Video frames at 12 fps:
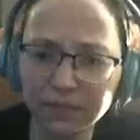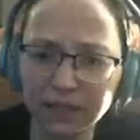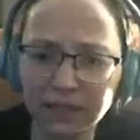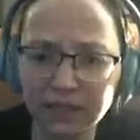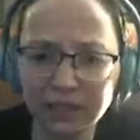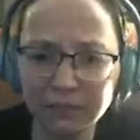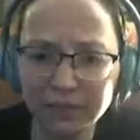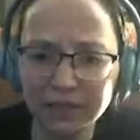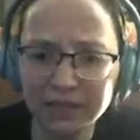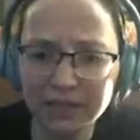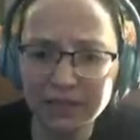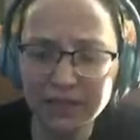Anybody
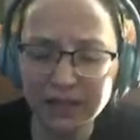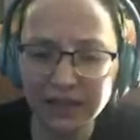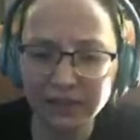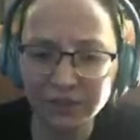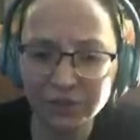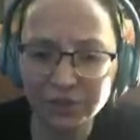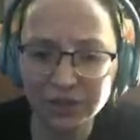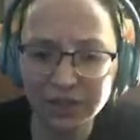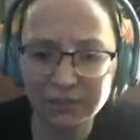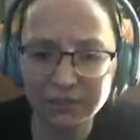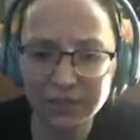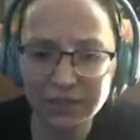see a hatch?
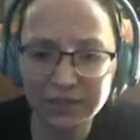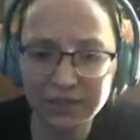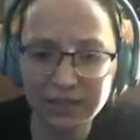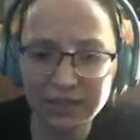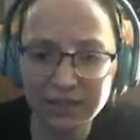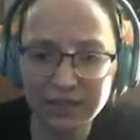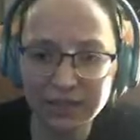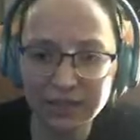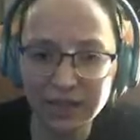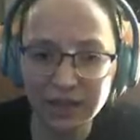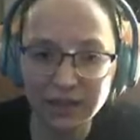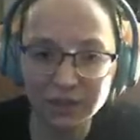Anybody see a
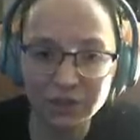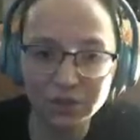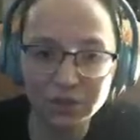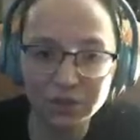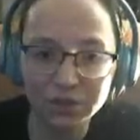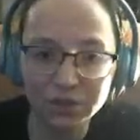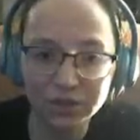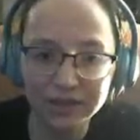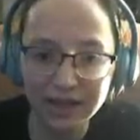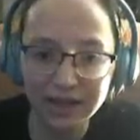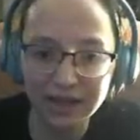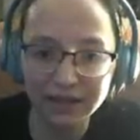hatch? Is
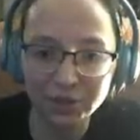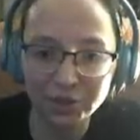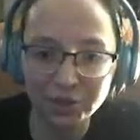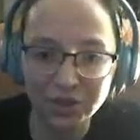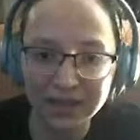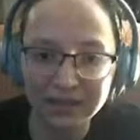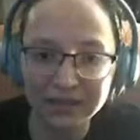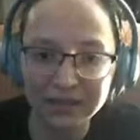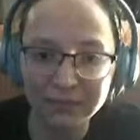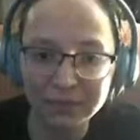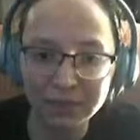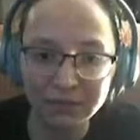that a hatch? That's
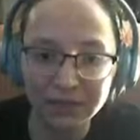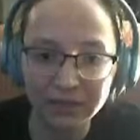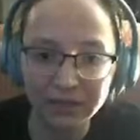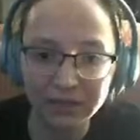a building.